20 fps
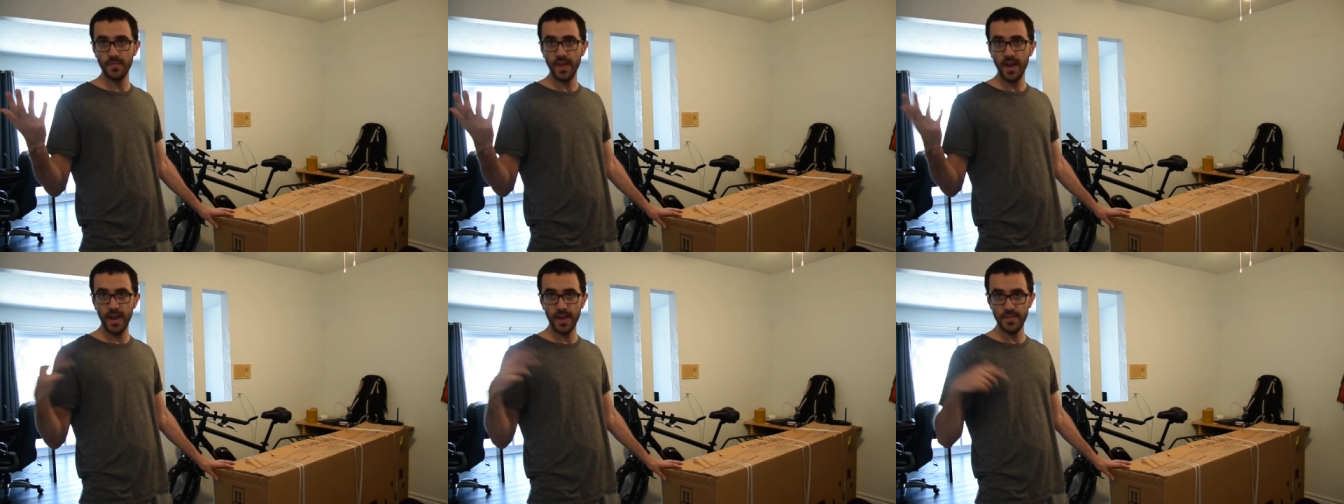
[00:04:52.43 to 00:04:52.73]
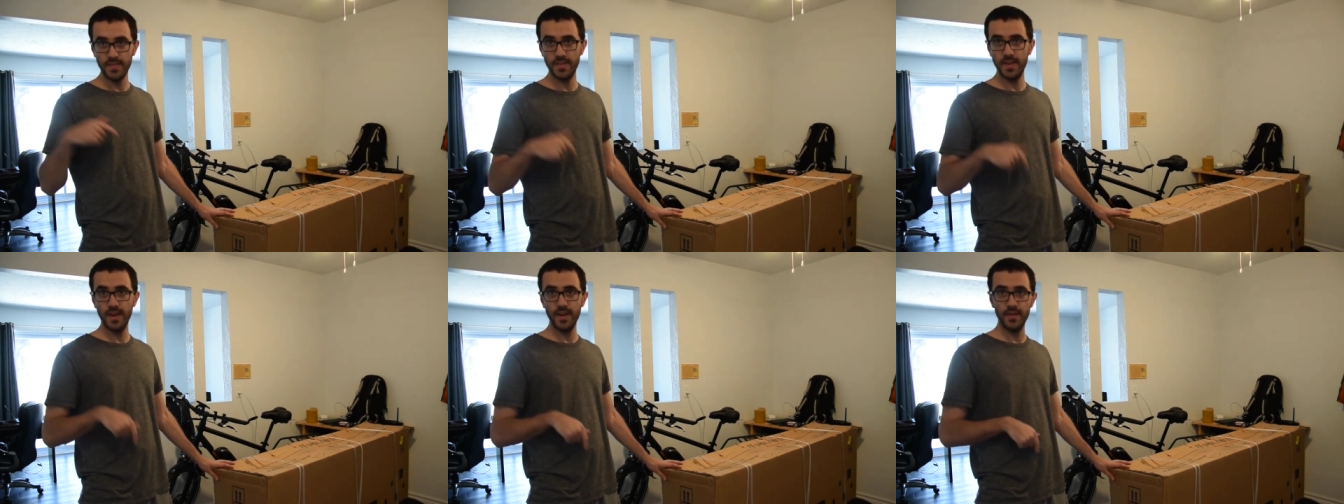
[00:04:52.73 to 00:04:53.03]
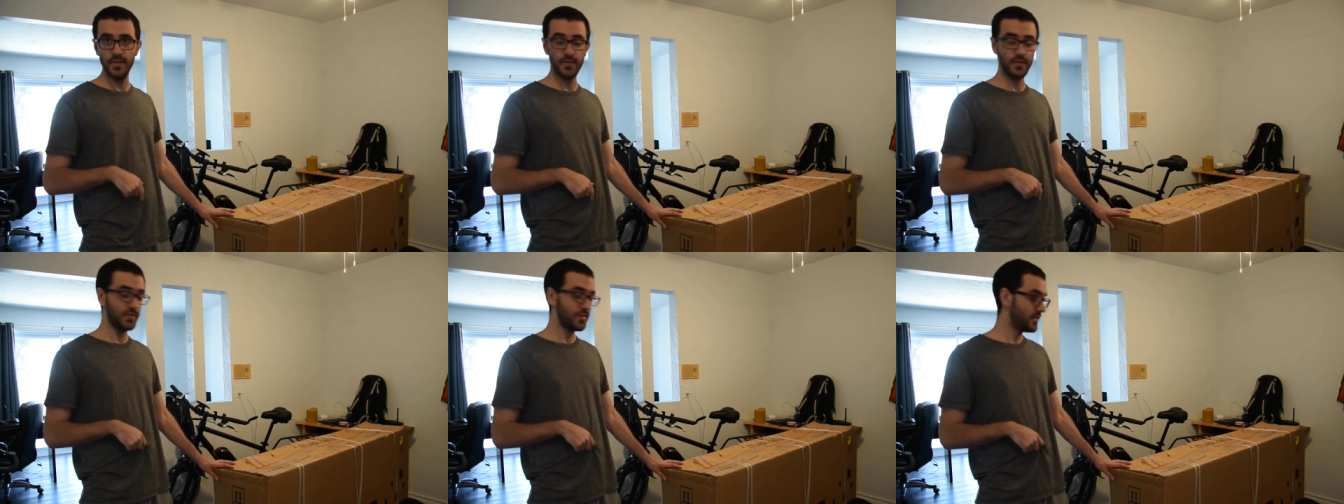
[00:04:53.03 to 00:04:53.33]
eight
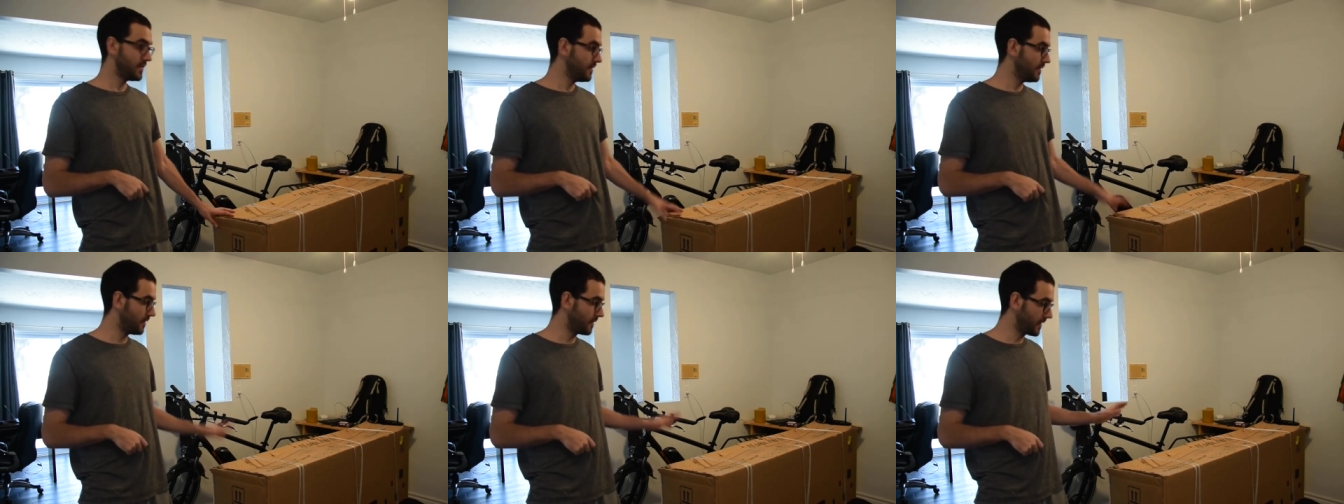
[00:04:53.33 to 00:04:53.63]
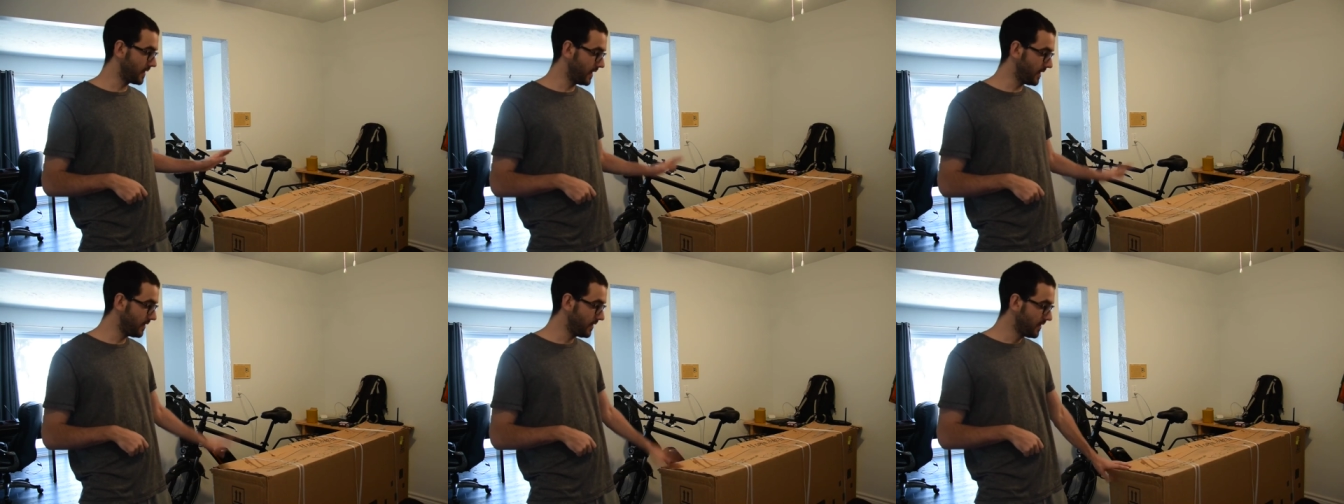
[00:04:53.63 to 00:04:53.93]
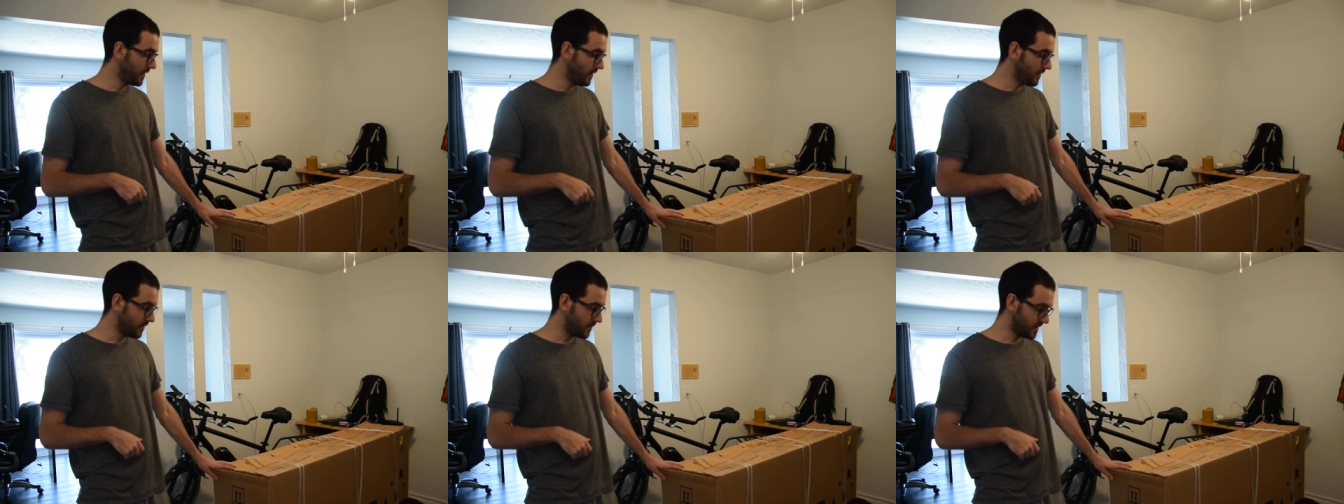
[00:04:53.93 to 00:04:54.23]
days okay
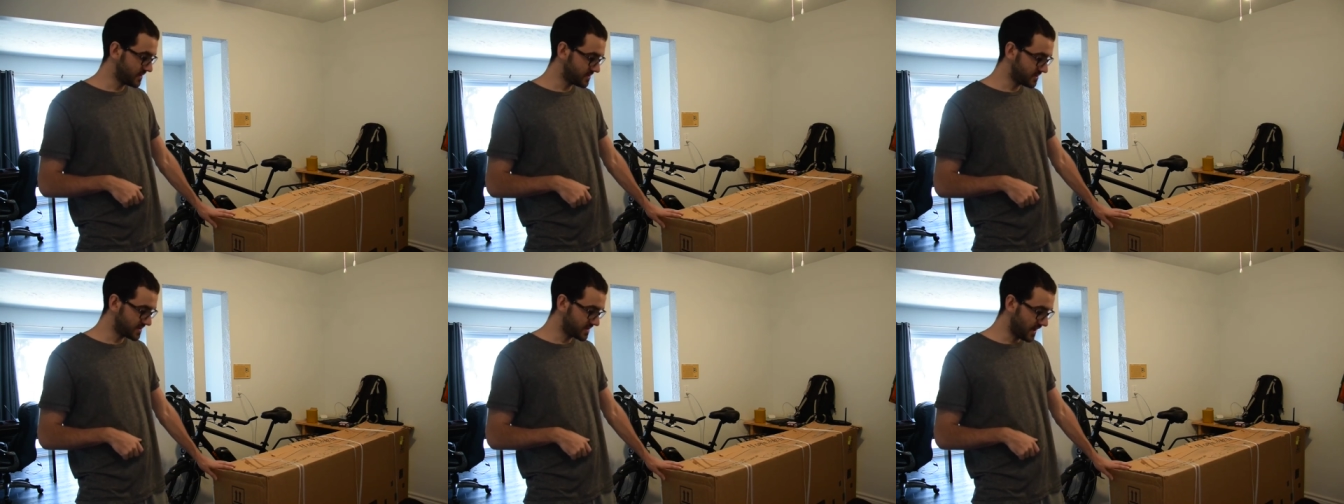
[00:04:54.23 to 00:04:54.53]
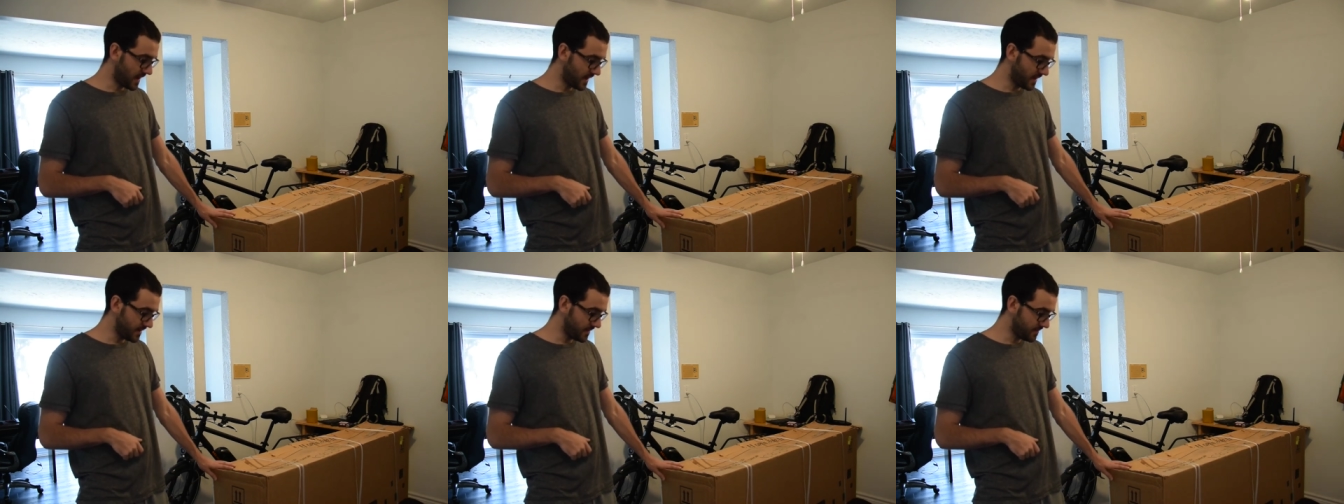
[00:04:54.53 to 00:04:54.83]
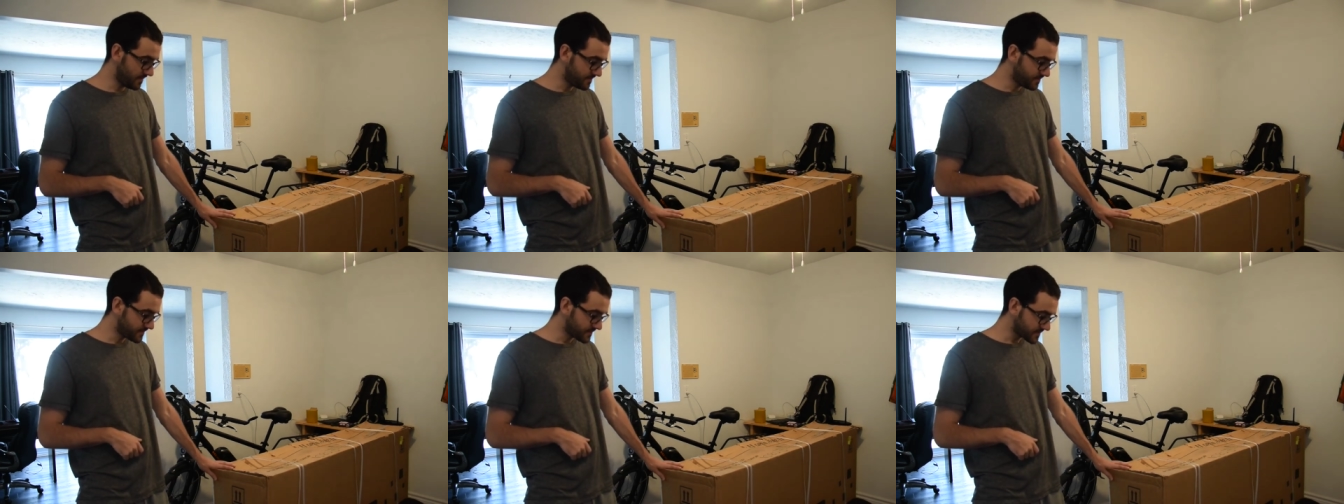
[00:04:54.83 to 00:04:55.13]
so I just got it
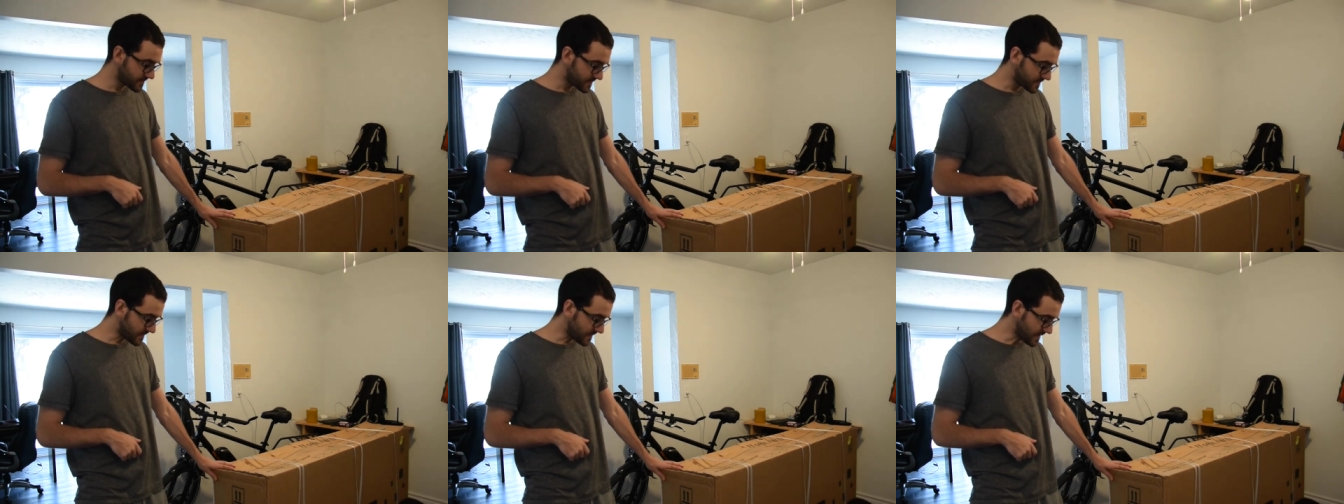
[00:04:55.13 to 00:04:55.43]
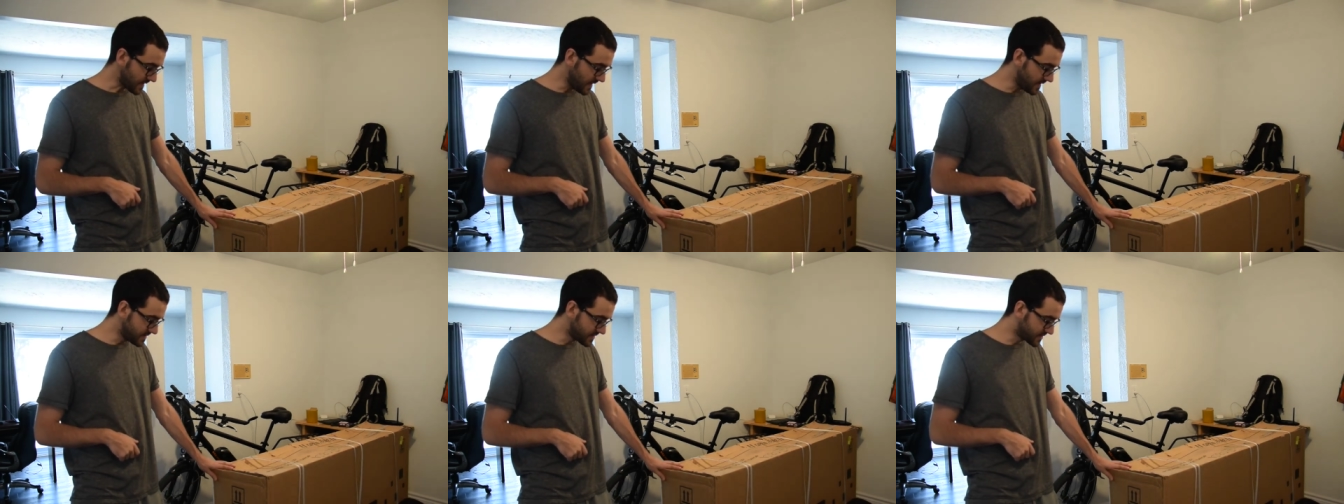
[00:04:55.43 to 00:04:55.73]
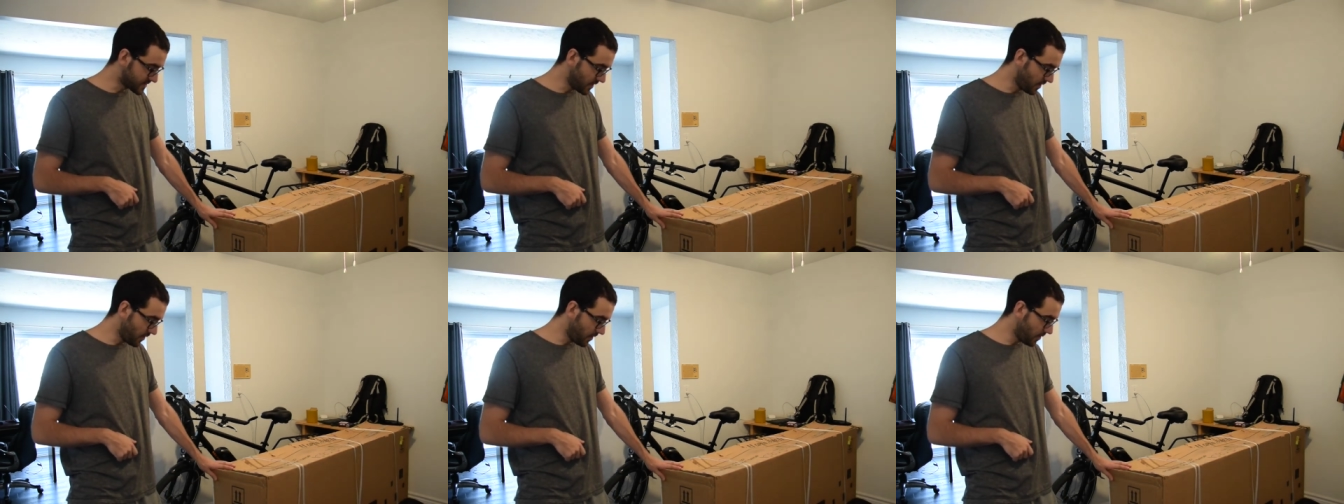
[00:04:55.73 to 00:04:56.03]
and
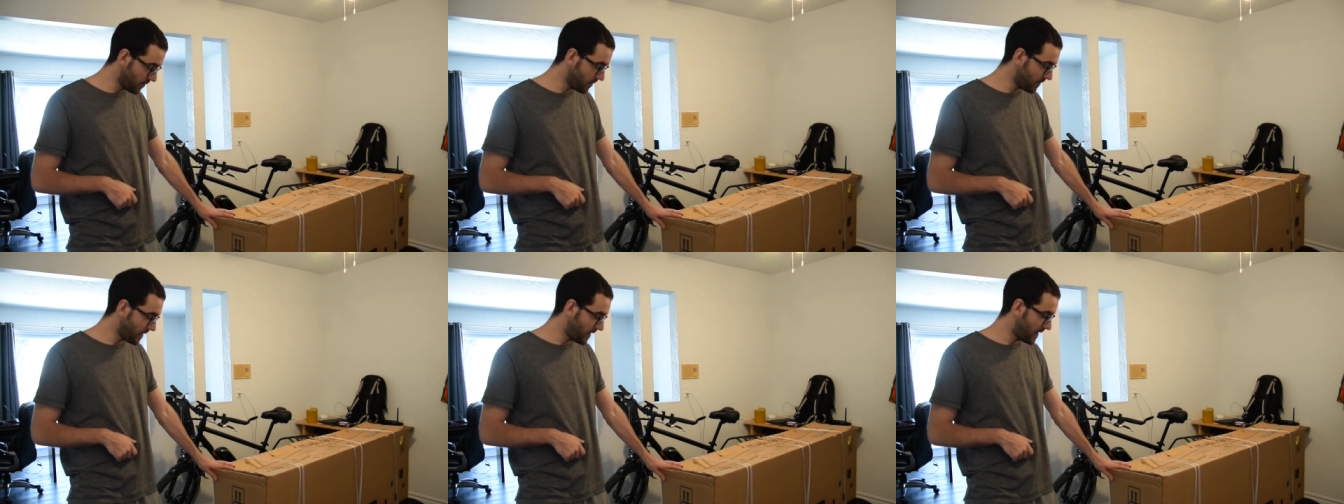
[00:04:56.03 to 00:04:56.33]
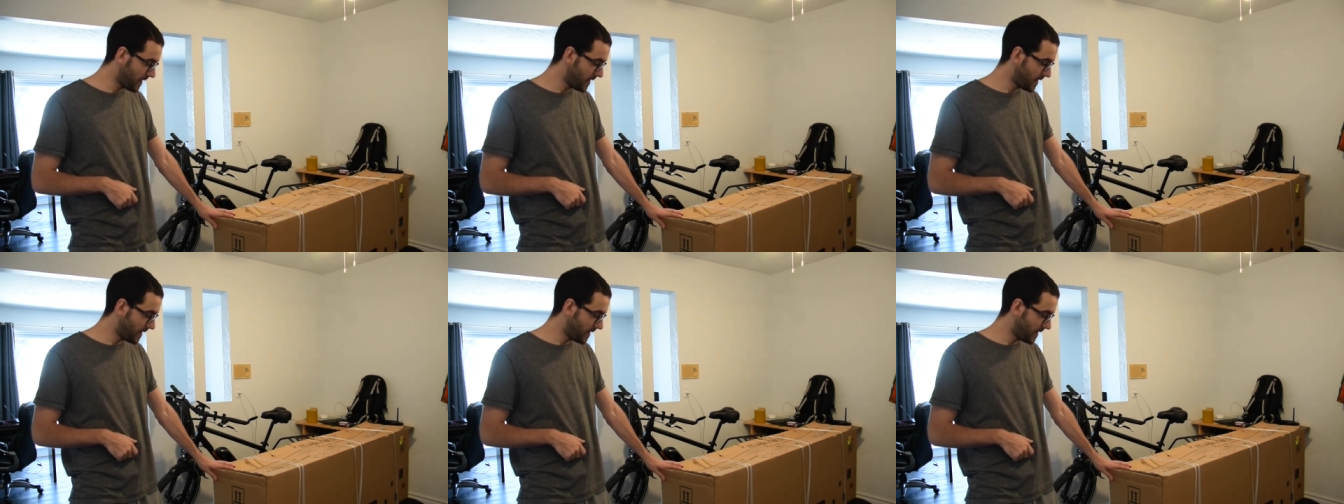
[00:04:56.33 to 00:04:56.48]
so